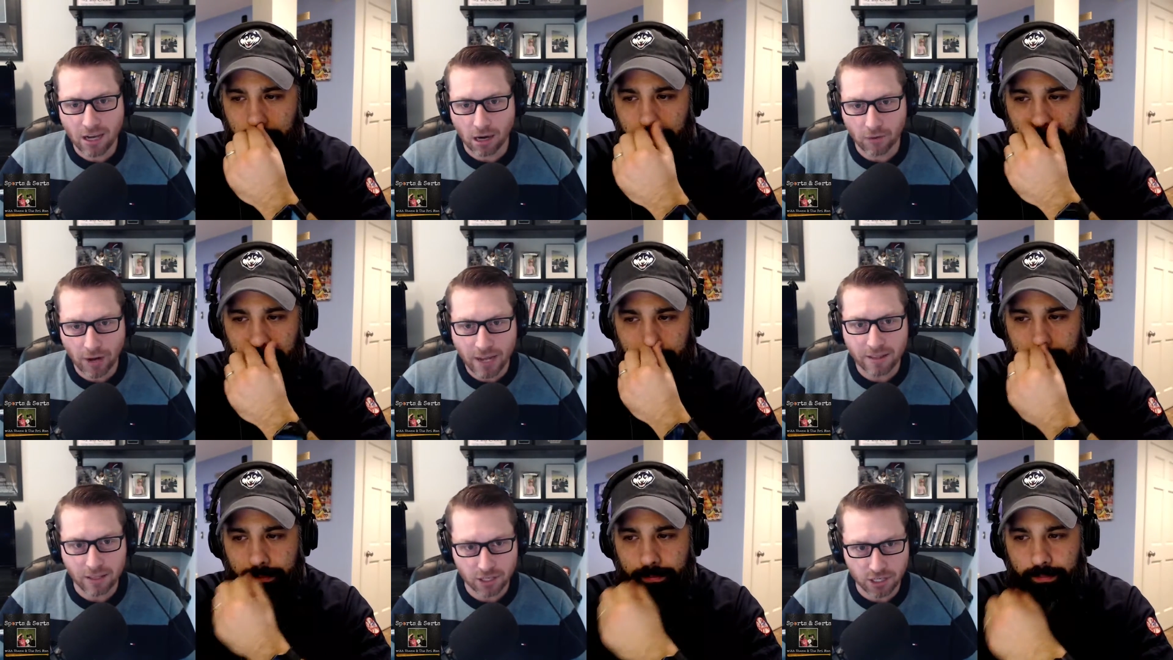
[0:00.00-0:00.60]

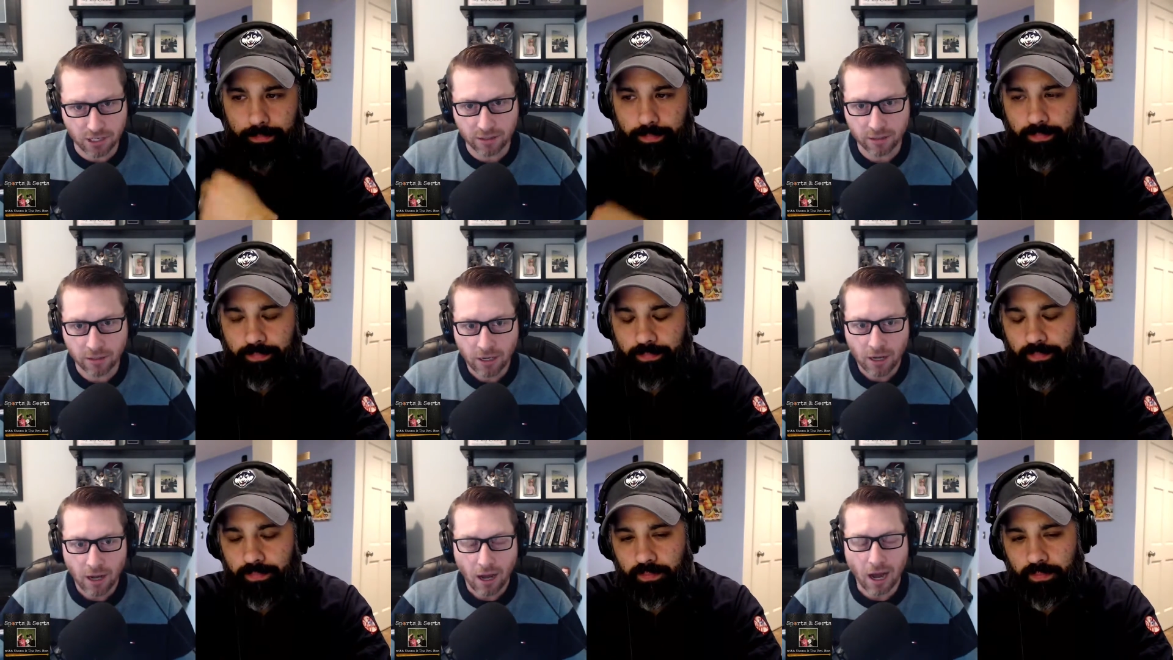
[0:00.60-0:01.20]
Speaker 1: ERA this year.
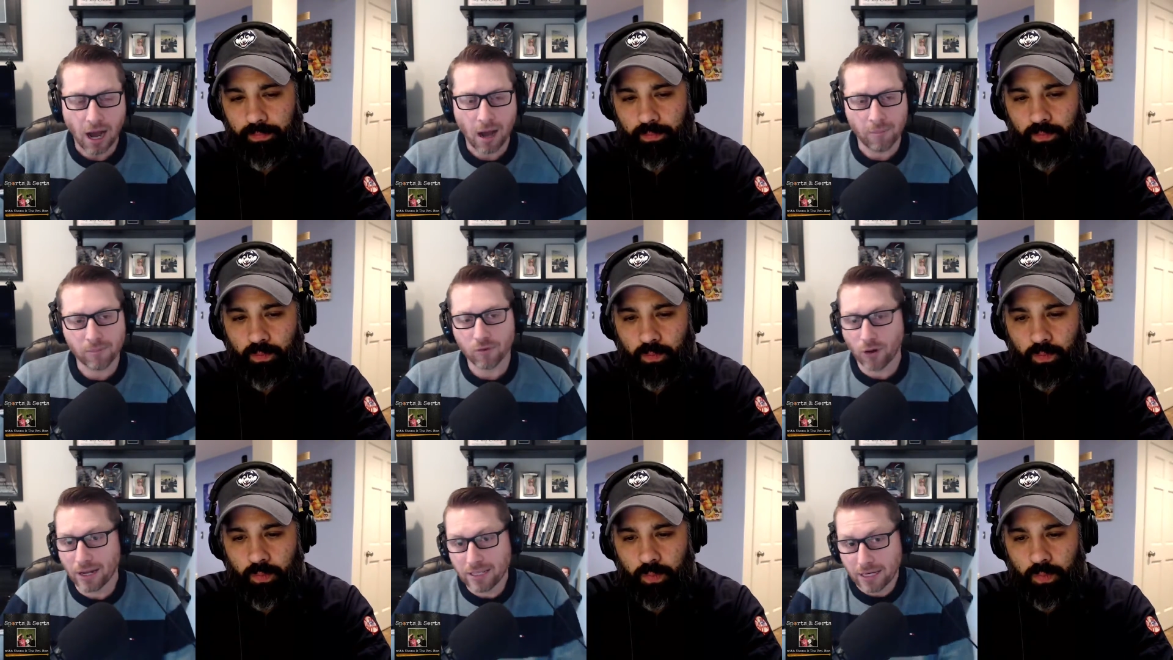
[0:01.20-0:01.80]

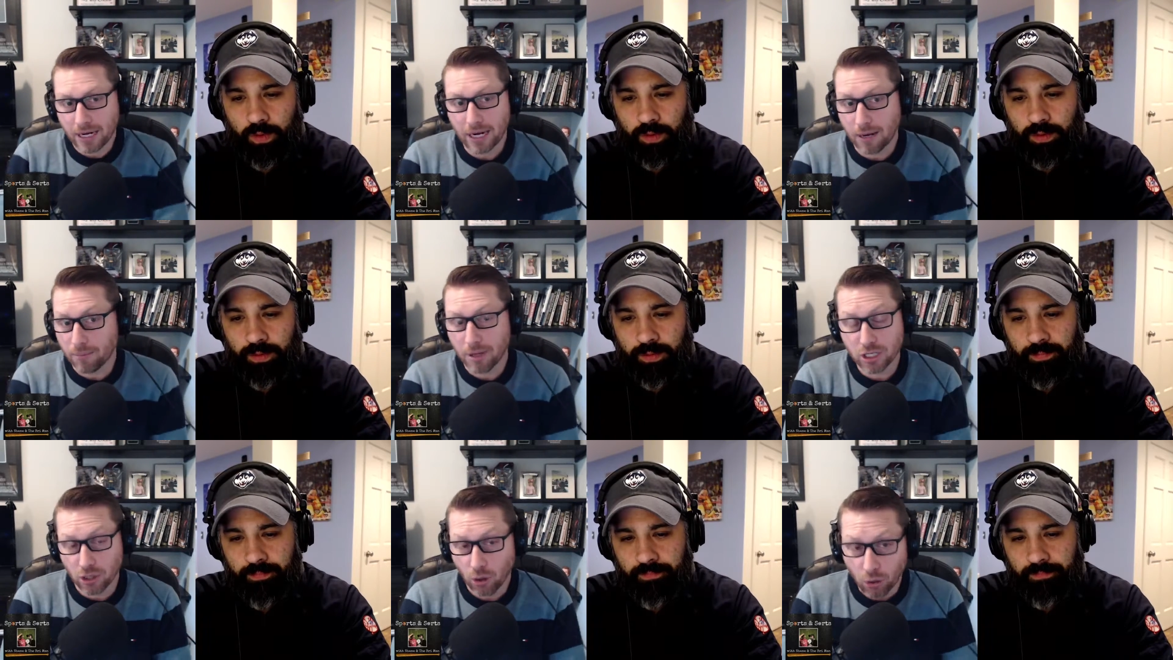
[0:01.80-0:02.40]
Granted, he
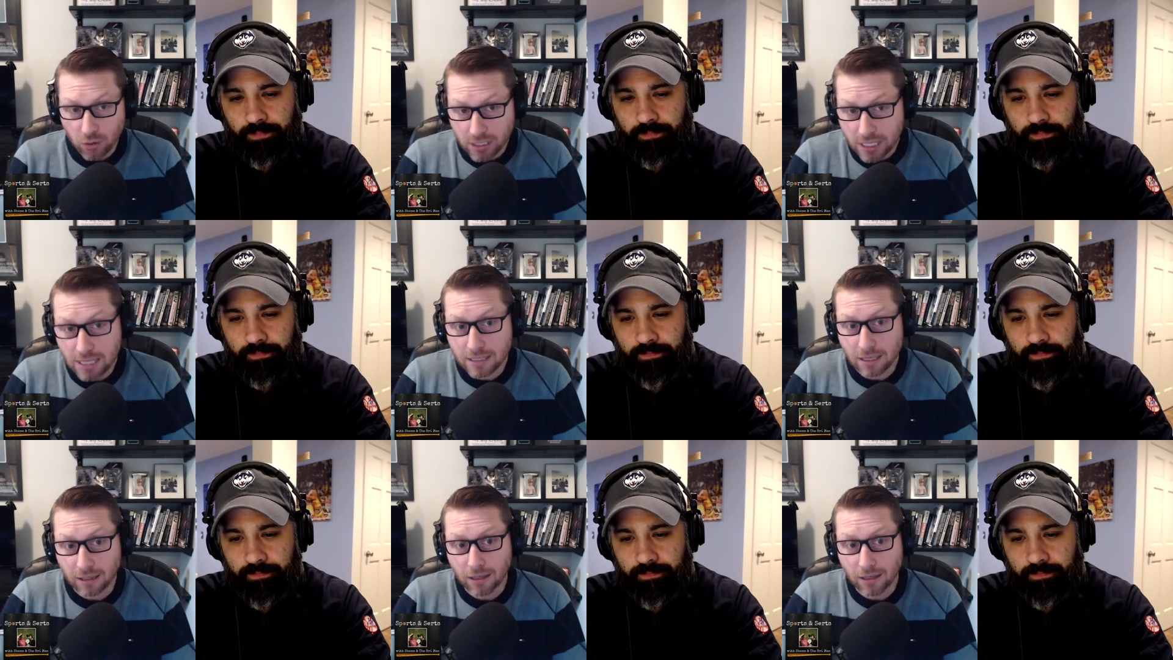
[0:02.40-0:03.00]
didn't pitch a whole
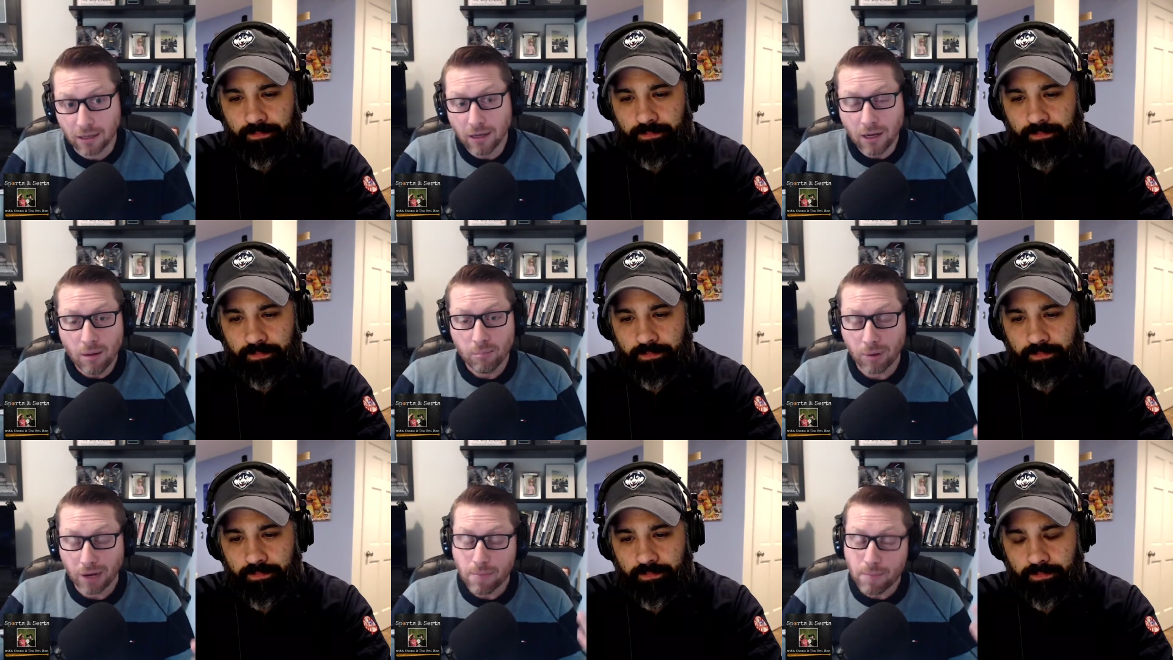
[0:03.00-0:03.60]
season,
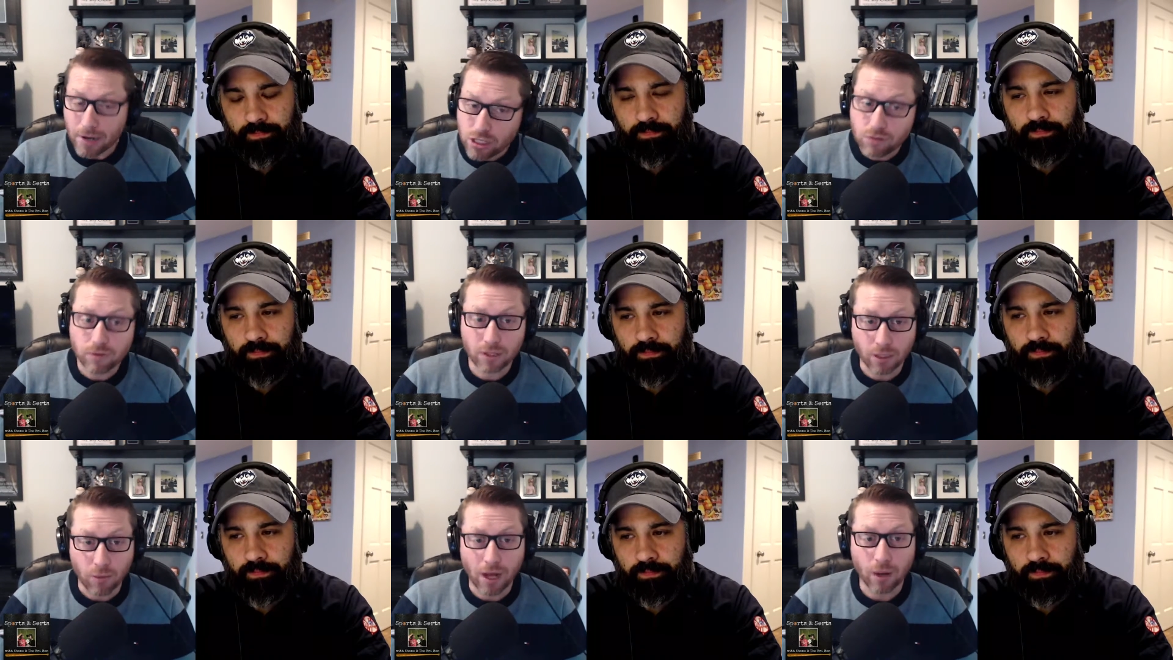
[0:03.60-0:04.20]
but he pitched
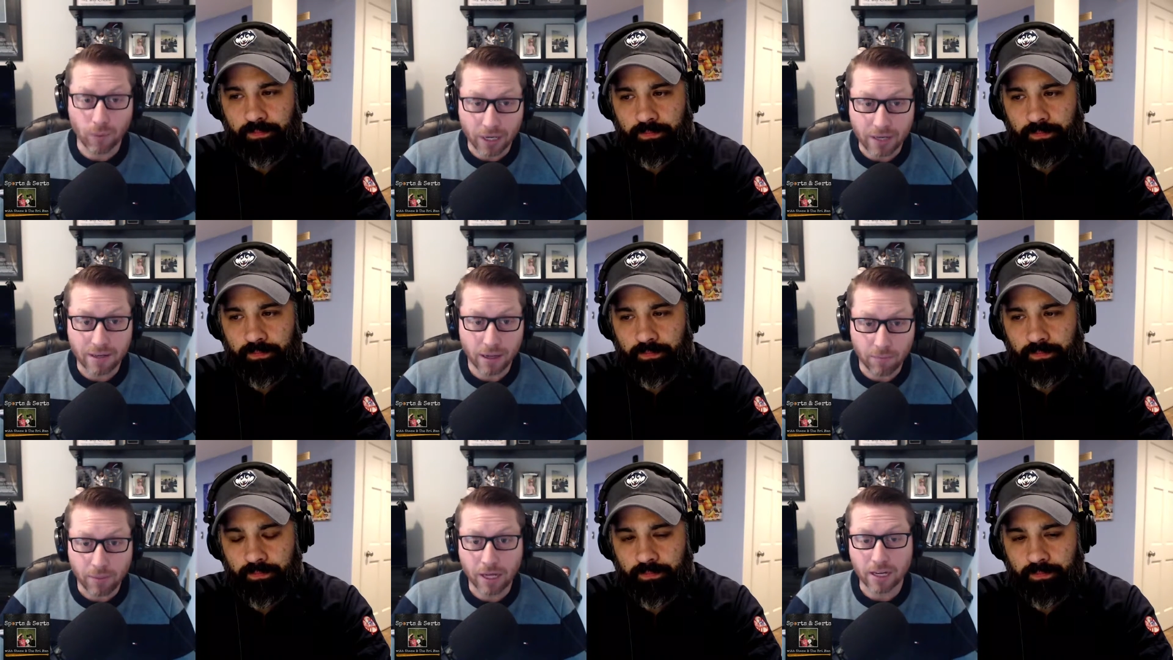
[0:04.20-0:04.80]
really well when he
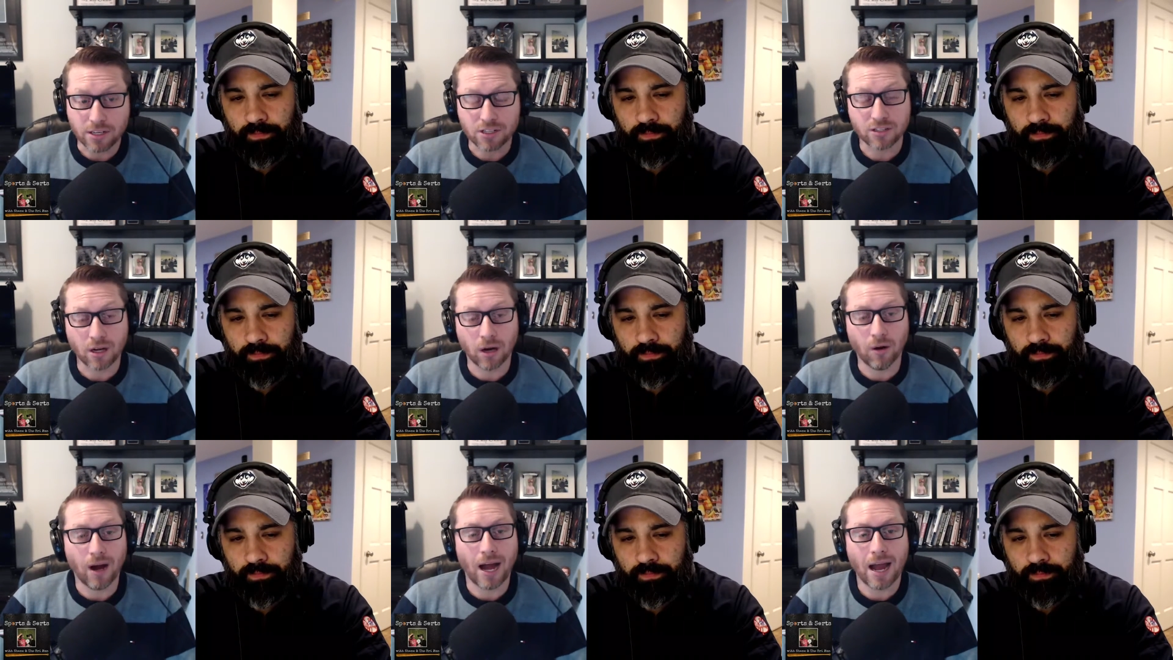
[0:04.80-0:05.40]
did pitch.
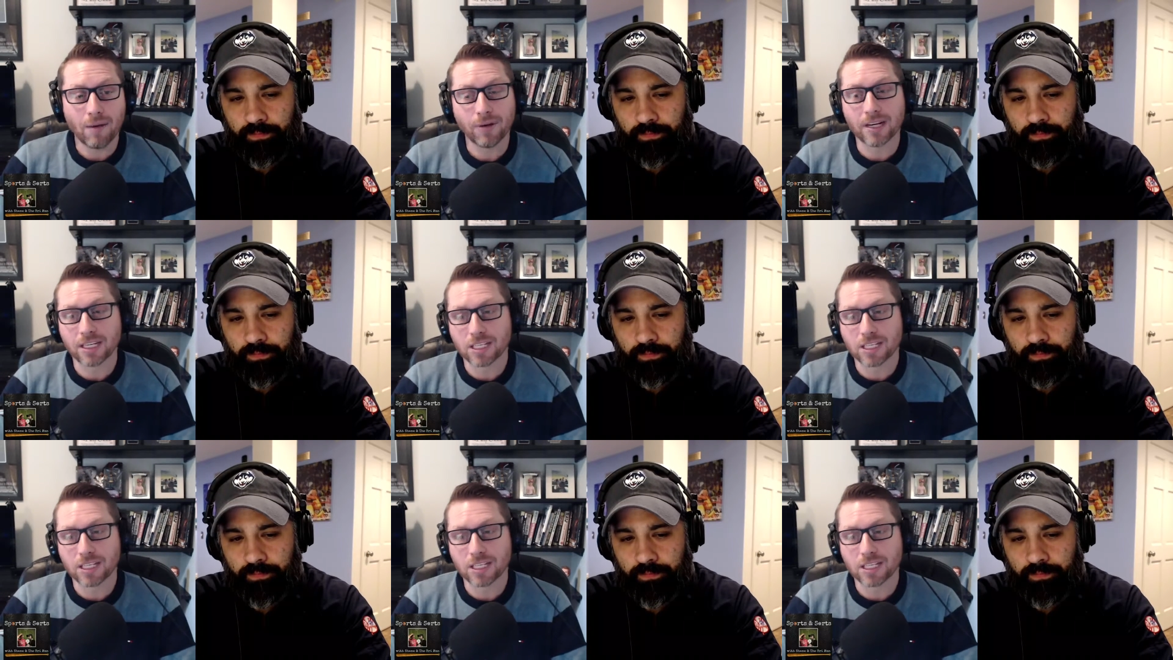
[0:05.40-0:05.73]
So I would